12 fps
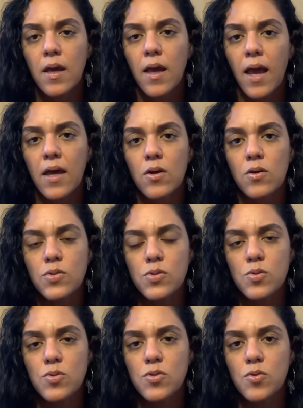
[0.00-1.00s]
and also
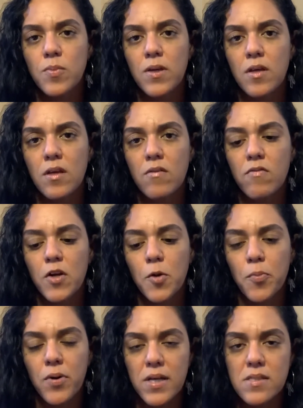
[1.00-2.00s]
to be very
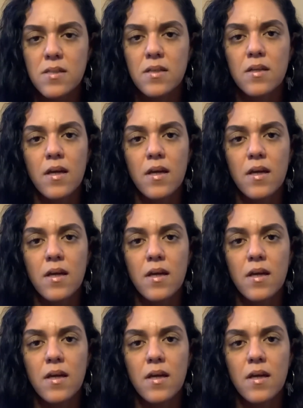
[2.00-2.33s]
present